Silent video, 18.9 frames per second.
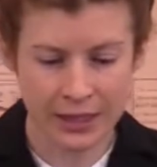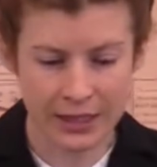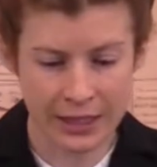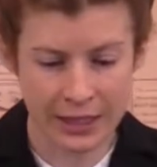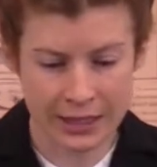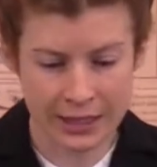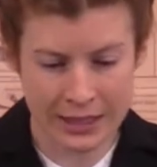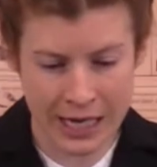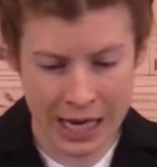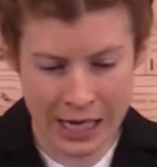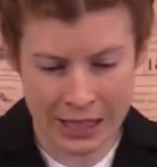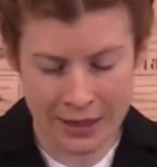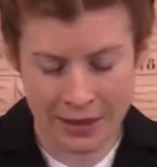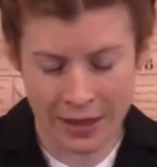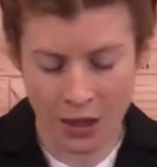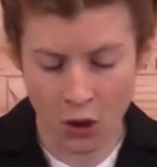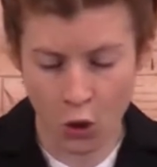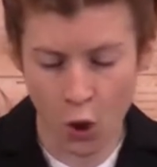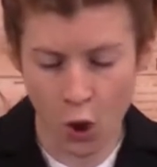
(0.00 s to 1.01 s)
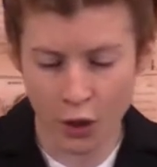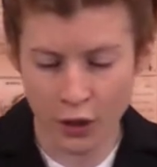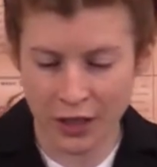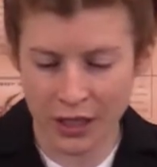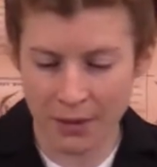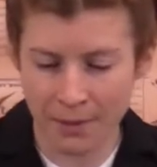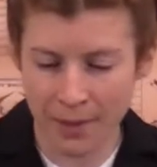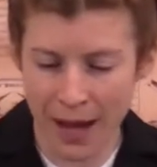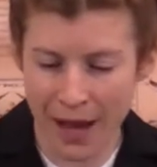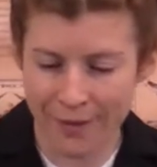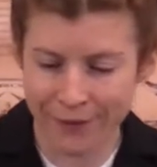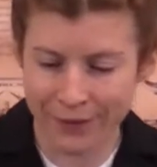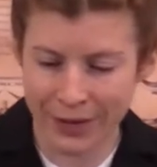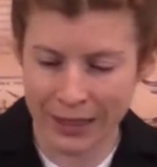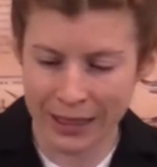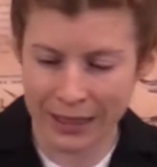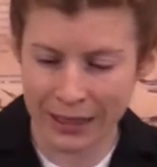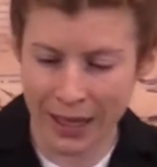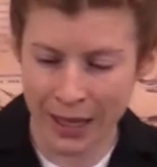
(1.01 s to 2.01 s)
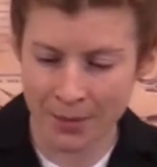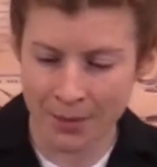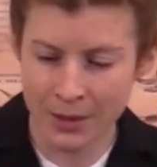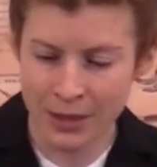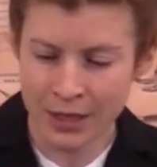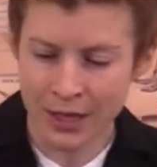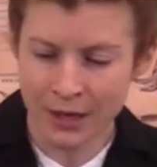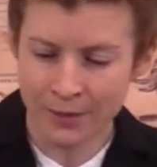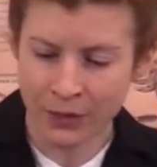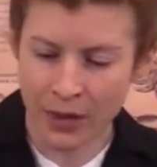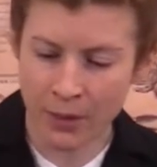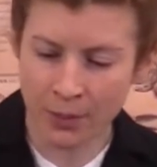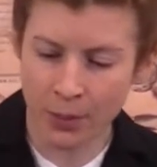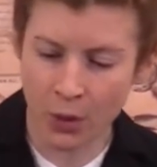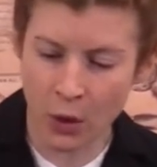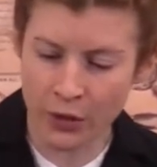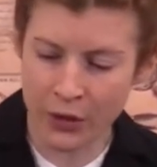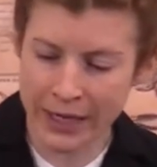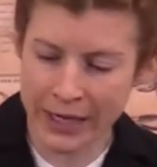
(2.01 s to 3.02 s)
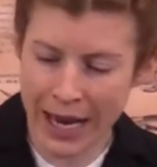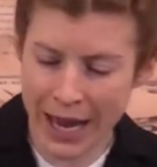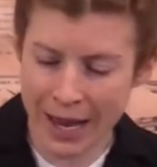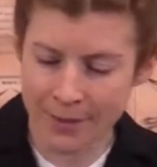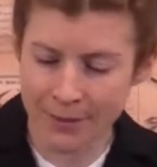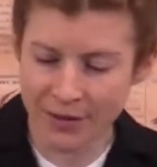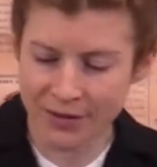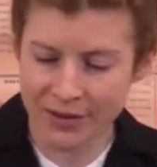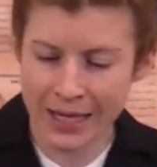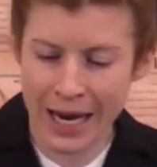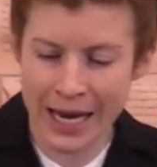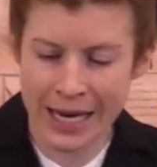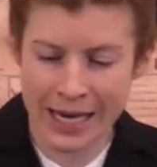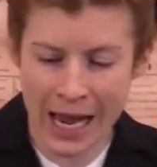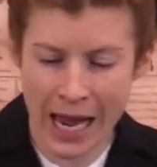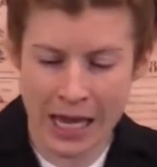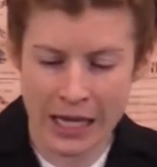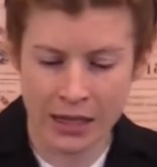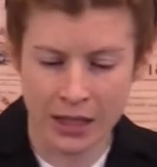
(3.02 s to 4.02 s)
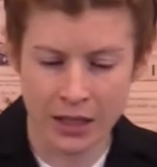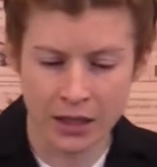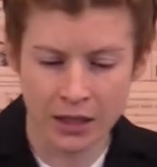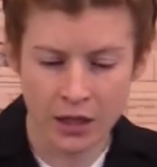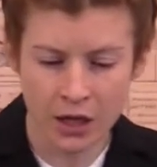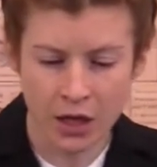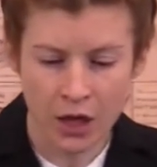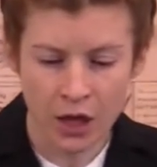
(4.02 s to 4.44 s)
XVI. He called it a mafia club that bore the name of St. Galen.